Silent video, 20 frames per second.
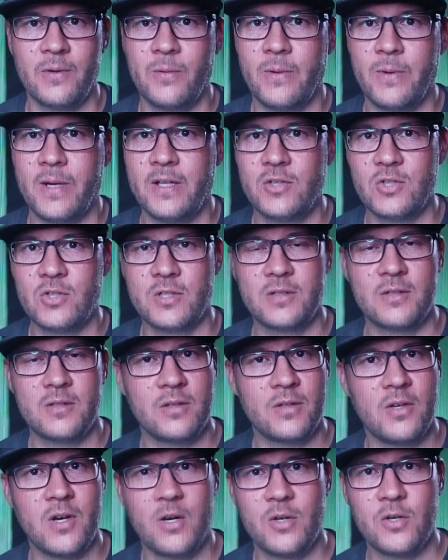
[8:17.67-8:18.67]
where it just
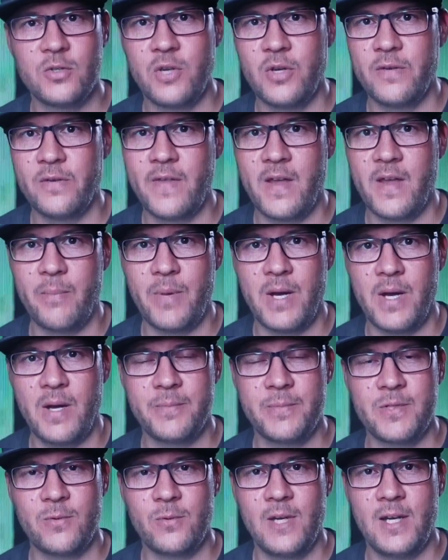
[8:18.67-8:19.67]
goes over the
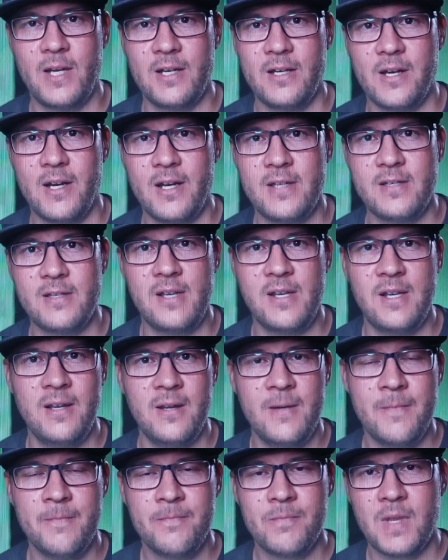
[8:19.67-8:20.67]
bumps really nicely
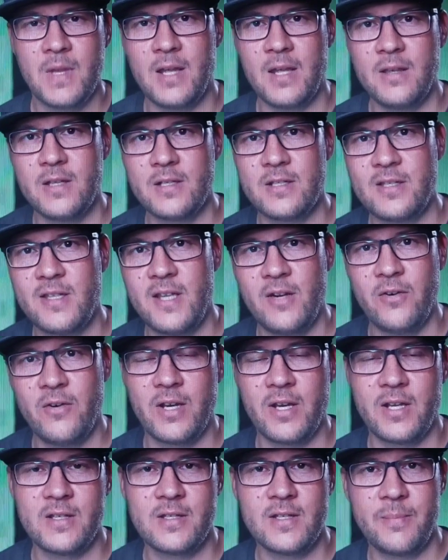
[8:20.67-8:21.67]
and the
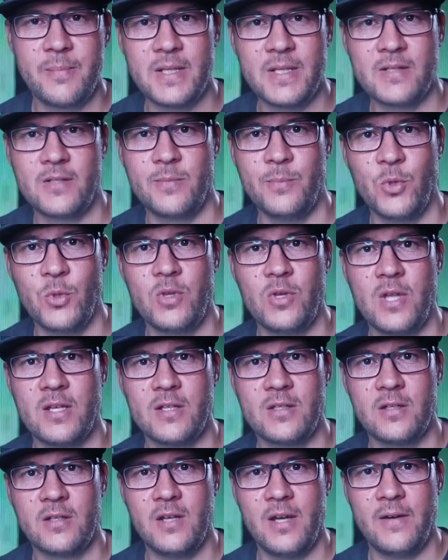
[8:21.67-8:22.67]
steering is a bit smoother,
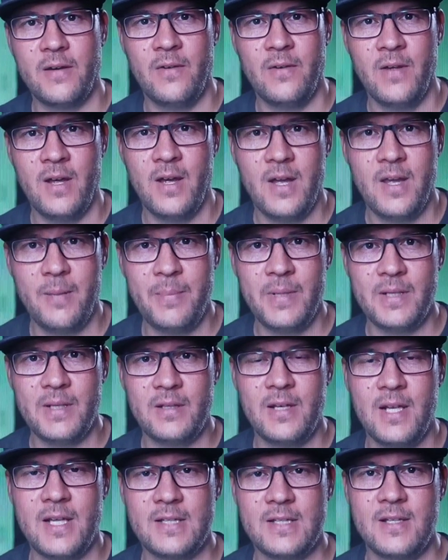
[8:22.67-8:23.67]
so you have a bit
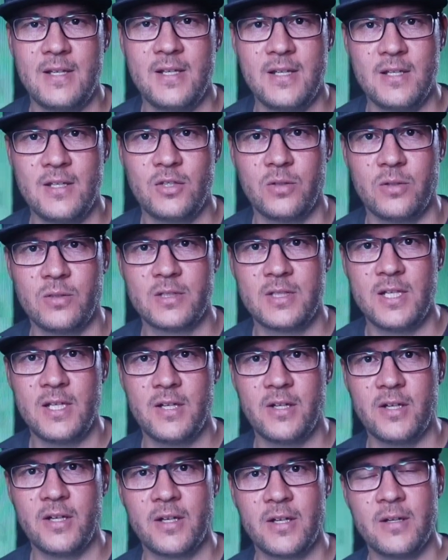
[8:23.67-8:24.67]
less initial
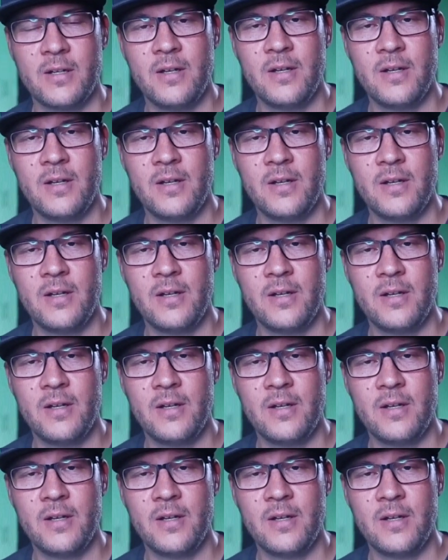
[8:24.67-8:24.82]
steering.